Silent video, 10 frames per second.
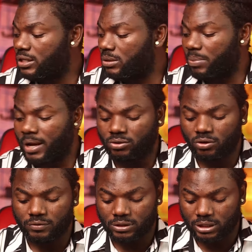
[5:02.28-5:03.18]
any part
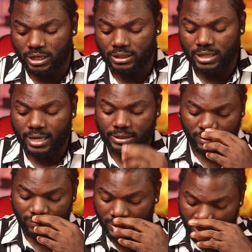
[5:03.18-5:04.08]
of the dress that is
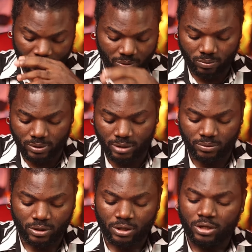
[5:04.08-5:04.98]
giving them problem,
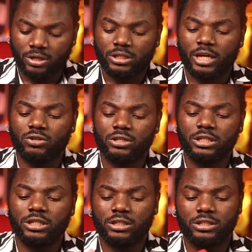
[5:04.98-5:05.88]
then you
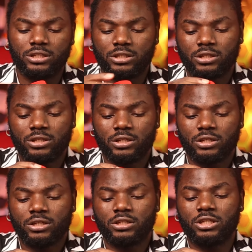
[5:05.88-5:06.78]
need
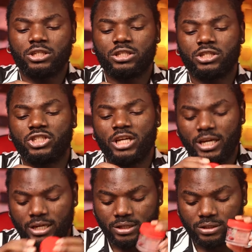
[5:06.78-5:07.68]
this
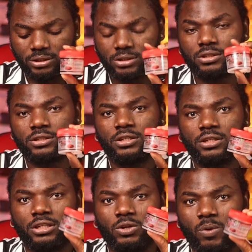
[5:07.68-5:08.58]
gel,
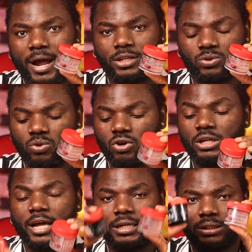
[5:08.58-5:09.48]
the white
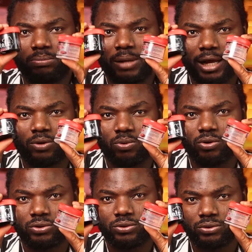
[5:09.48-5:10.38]
one and the black
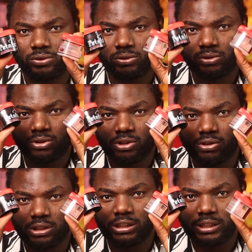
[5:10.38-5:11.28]
one.
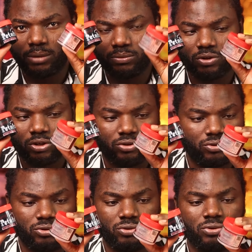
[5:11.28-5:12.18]
You need them in your
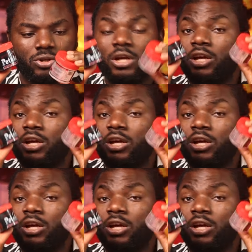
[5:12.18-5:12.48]
studio.